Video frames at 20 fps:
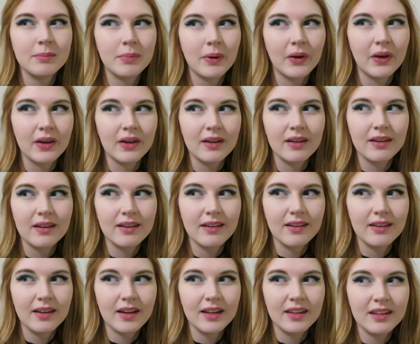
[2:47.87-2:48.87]
but
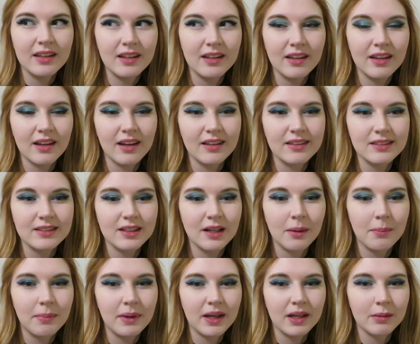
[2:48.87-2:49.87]
I think it ended
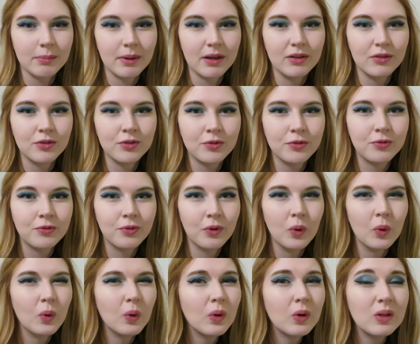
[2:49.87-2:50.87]
up being about
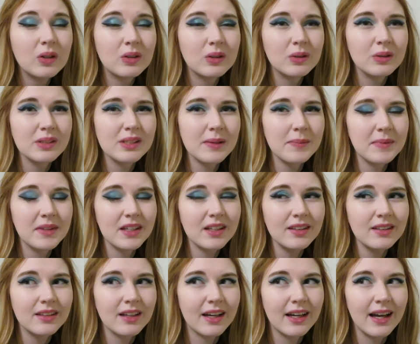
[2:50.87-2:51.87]
4 or
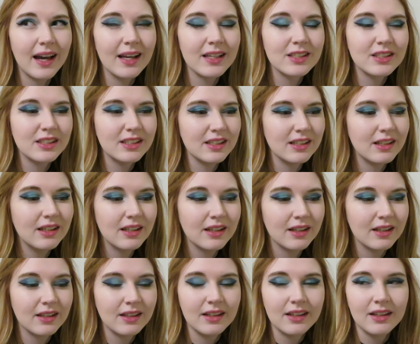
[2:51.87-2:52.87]
something that I actually
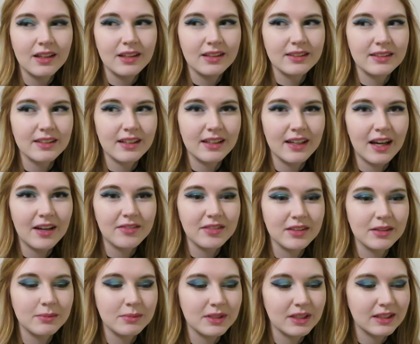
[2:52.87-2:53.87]
started
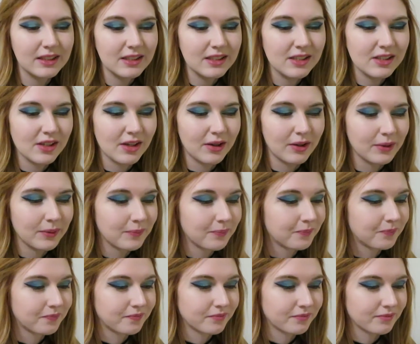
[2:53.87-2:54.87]
having them done. So
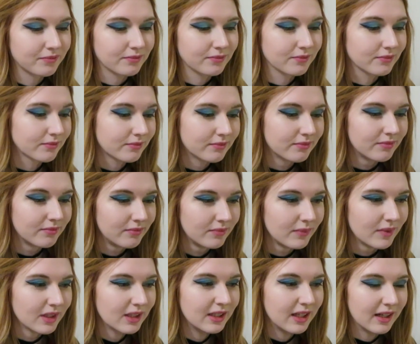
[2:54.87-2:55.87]

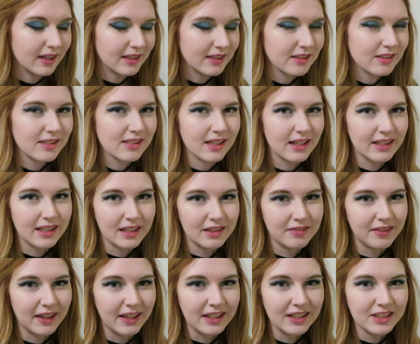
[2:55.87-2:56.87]
yeah, I just sat there
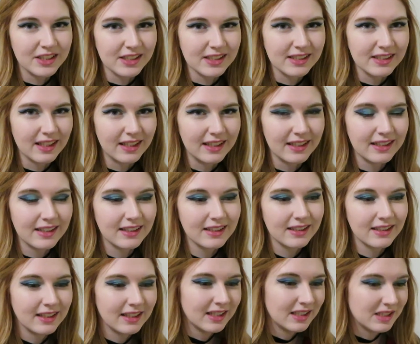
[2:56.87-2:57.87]
for ages like
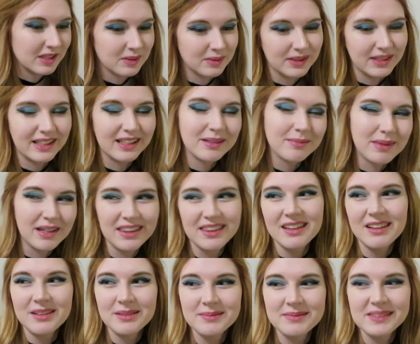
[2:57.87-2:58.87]
twiddling my
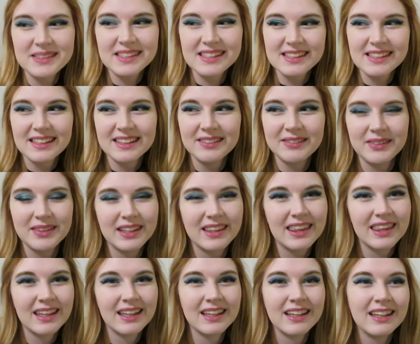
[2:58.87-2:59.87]
thumbs with
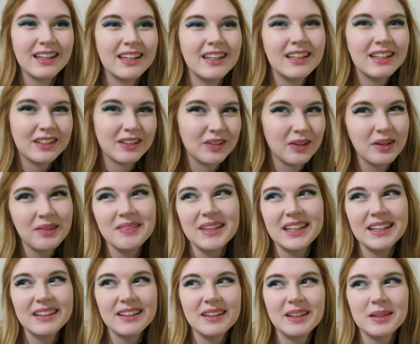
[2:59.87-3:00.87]
no
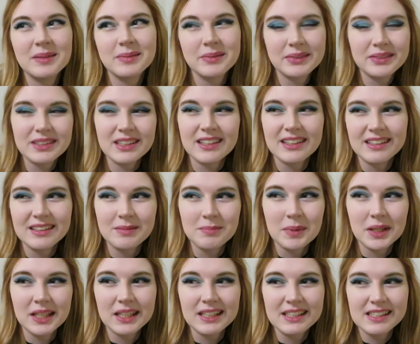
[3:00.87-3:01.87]
makeup done
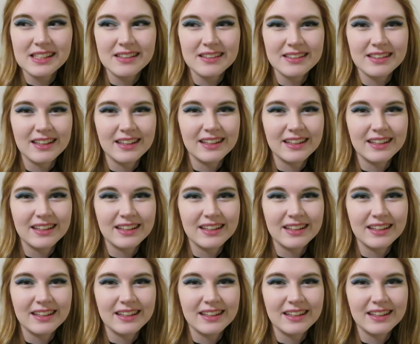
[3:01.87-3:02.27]
because I was